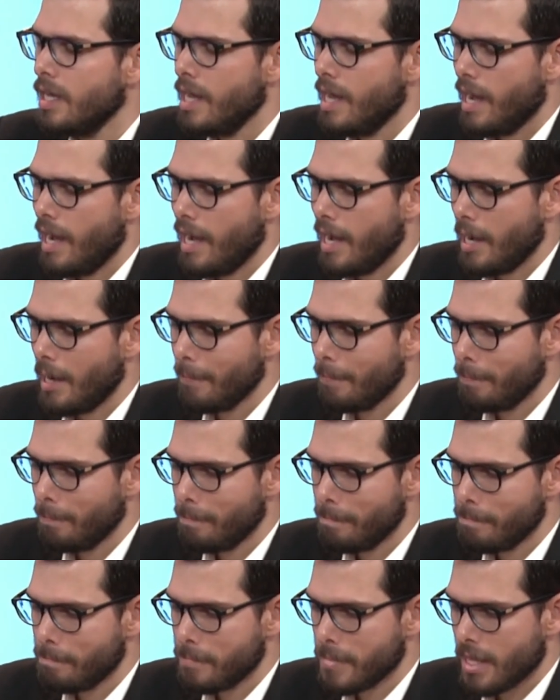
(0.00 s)

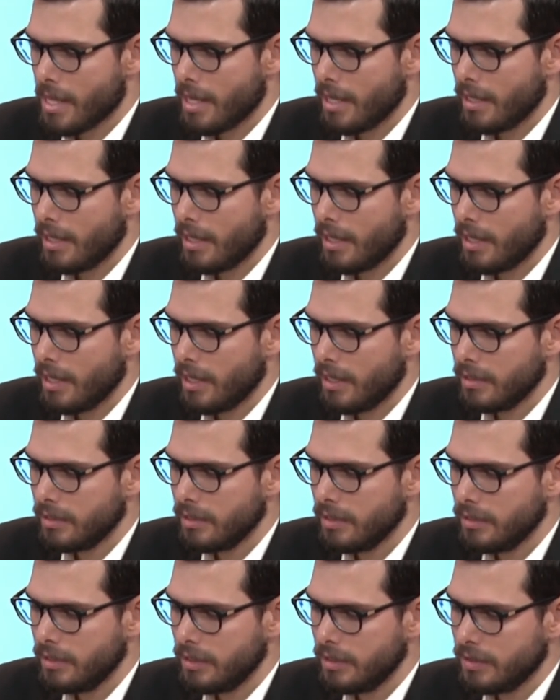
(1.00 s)
And
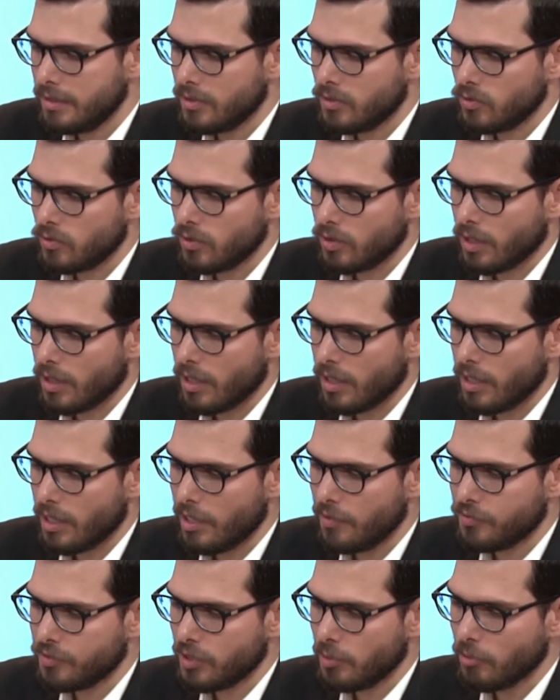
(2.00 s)
this is,
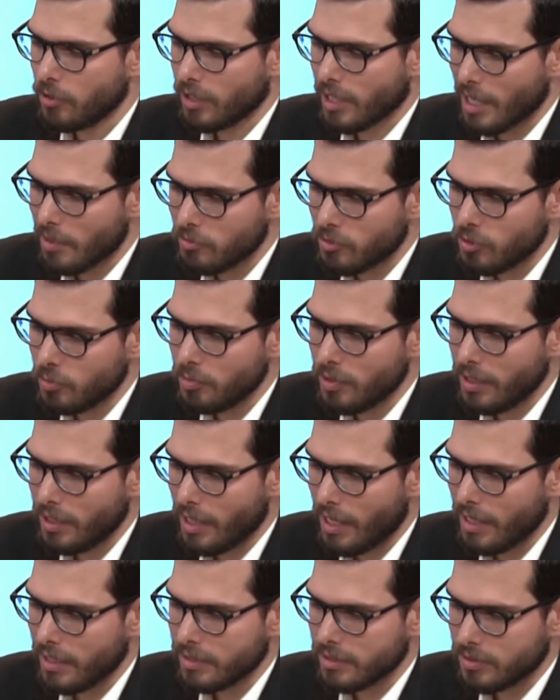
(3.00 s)
if someone came to me and
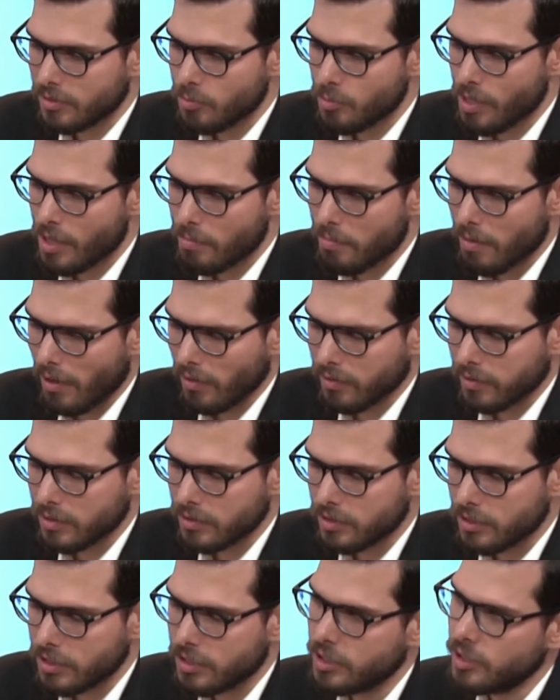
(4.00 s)
asked me about this,
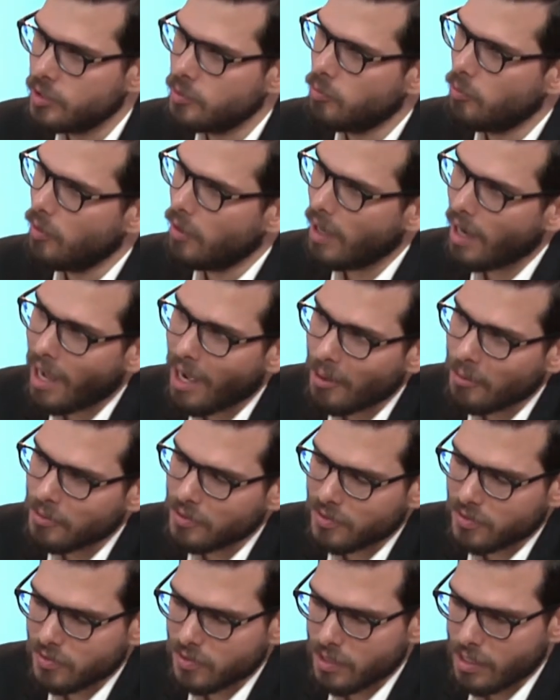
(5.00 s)
this is what I
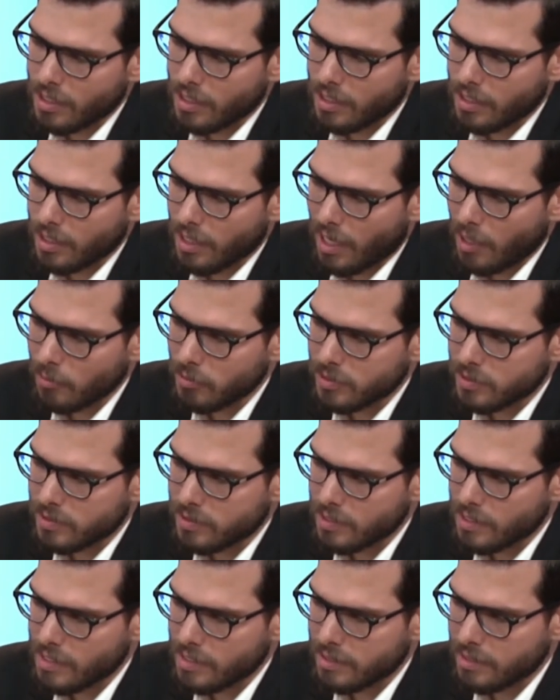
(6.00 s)
would say. I would
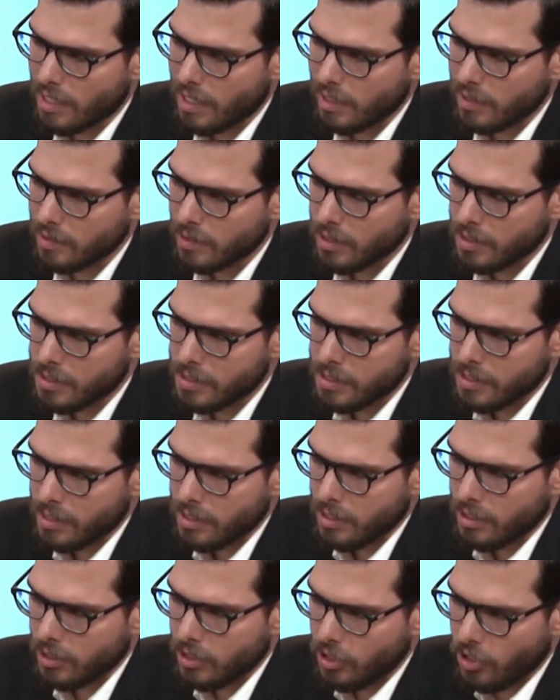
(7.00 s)
say that
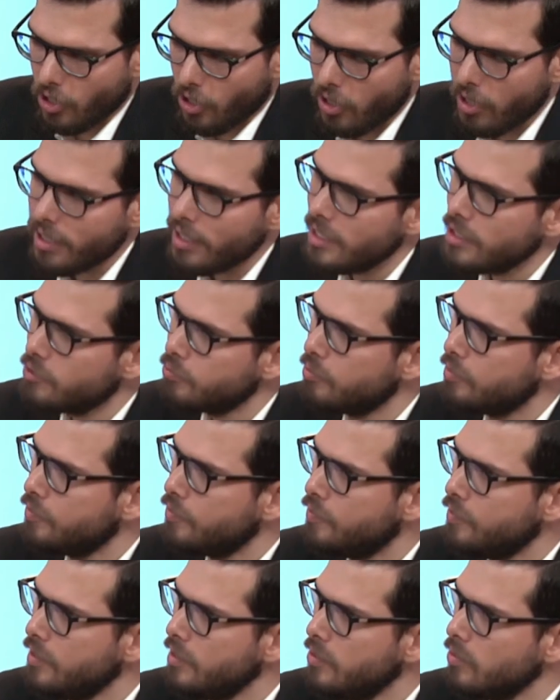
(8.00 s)
God has
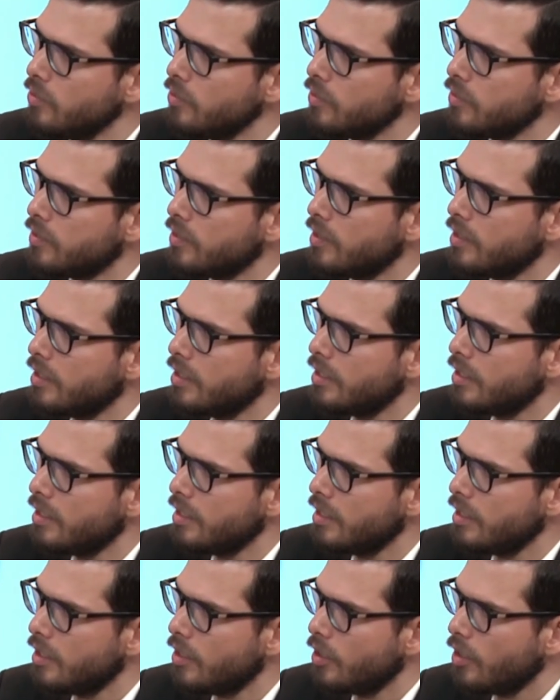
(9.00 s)
revealed
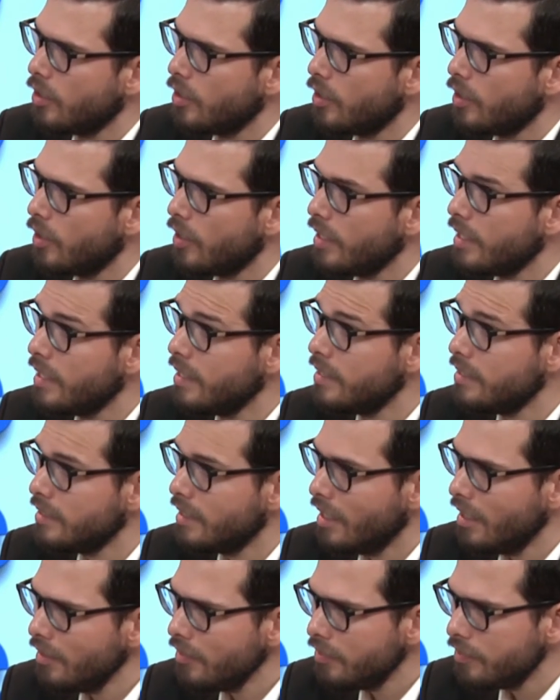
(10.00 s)

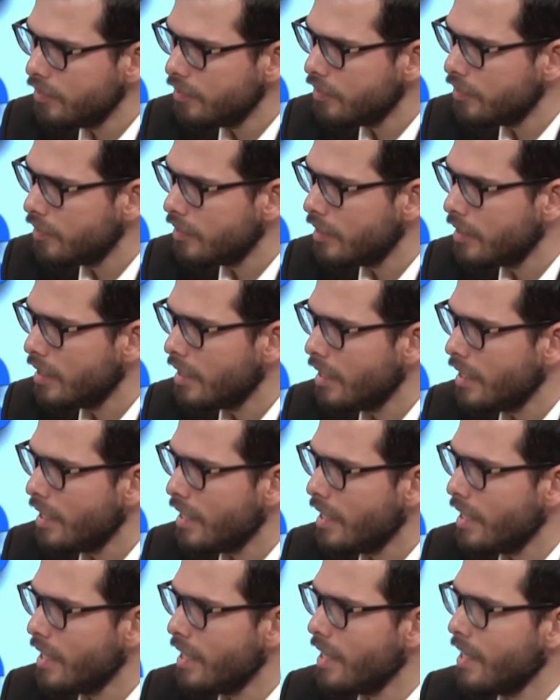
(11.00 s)
enough,
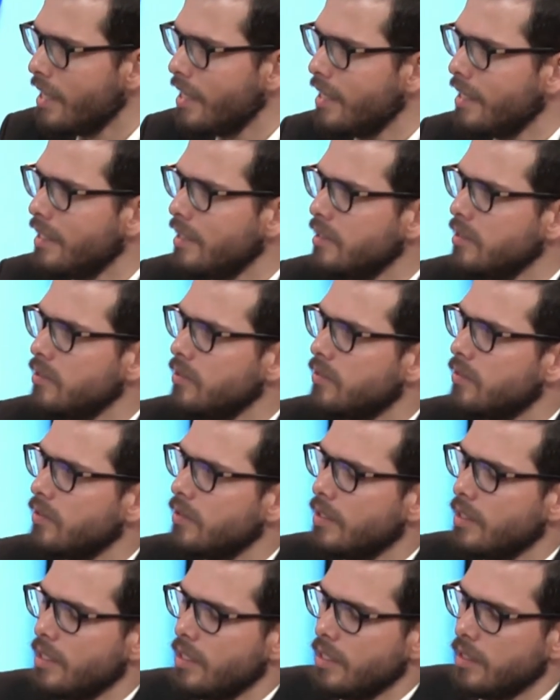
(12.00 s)
and
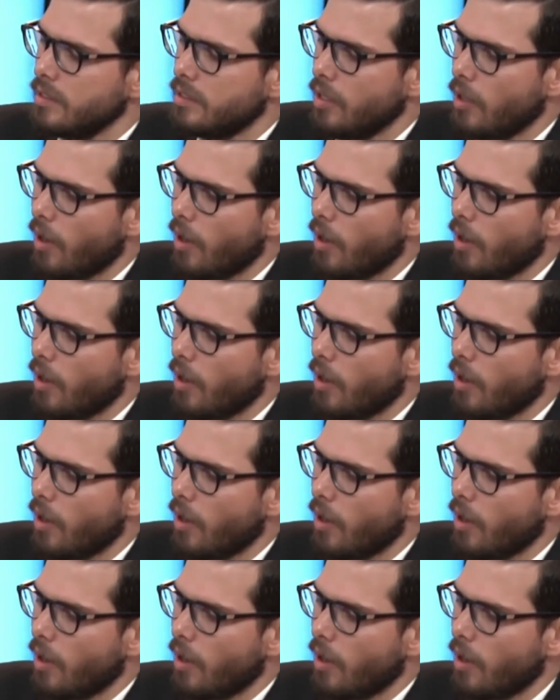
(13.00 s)
there